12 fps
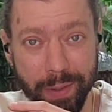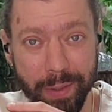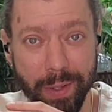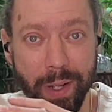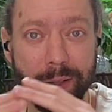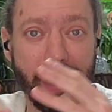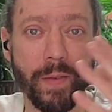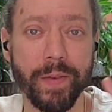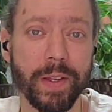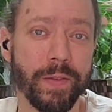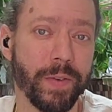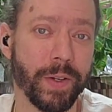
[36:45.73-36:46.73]
Not
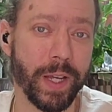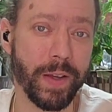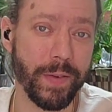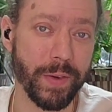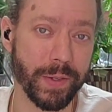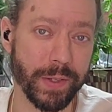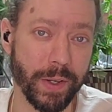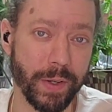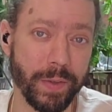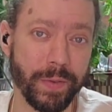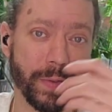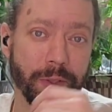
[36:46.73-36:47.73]
loving and forgiving
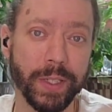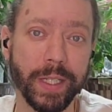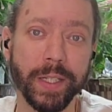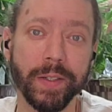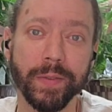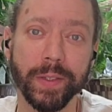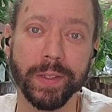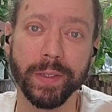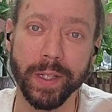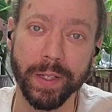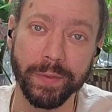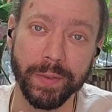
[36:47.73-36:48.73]
yourself, forgive and
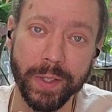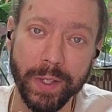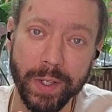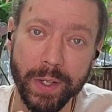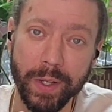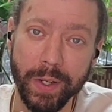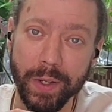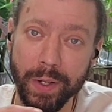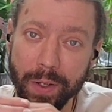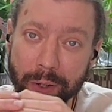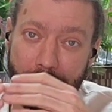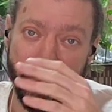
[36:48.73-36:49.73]
love
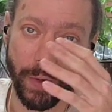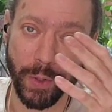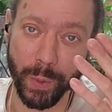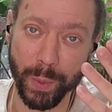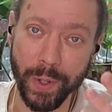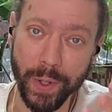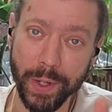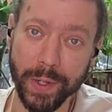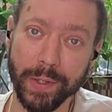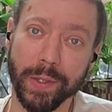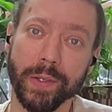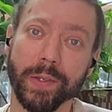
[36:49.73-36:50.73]
all your
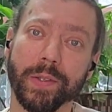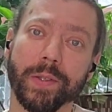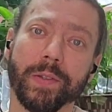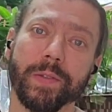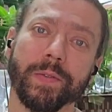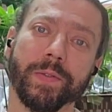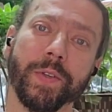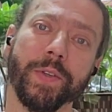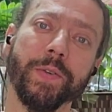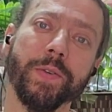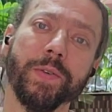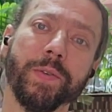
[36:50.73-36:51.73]
experiences, for
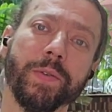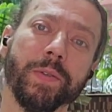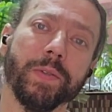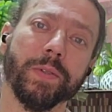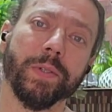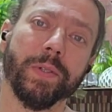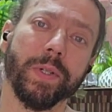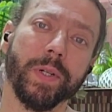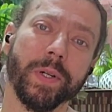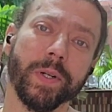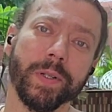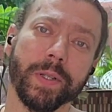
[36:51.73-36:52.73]
you
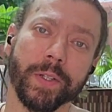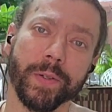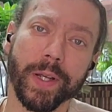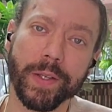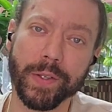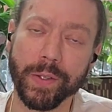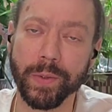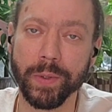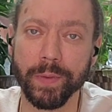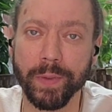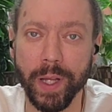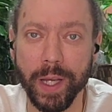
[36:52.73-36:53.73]
are in the great
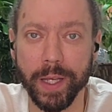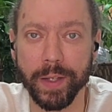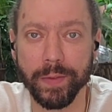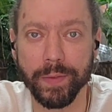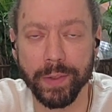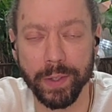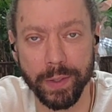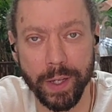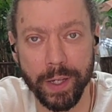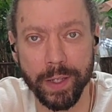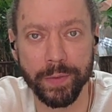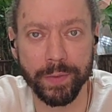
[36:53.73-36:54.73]
school of life, to
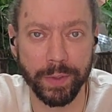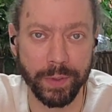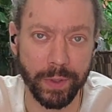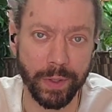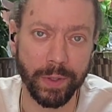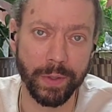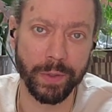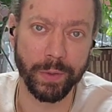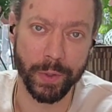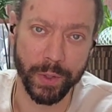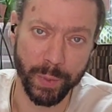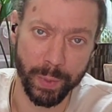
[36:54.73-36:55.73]
love, to grow,
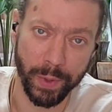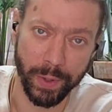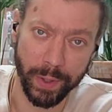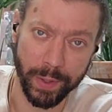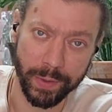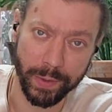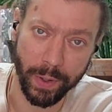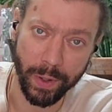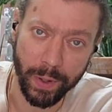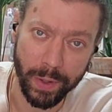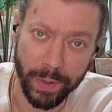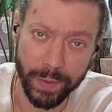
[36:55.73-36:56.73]
to experience
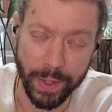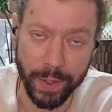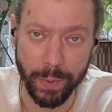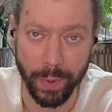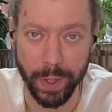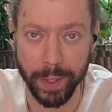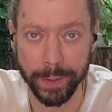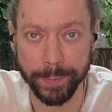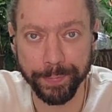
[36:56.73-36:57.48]
all that you are.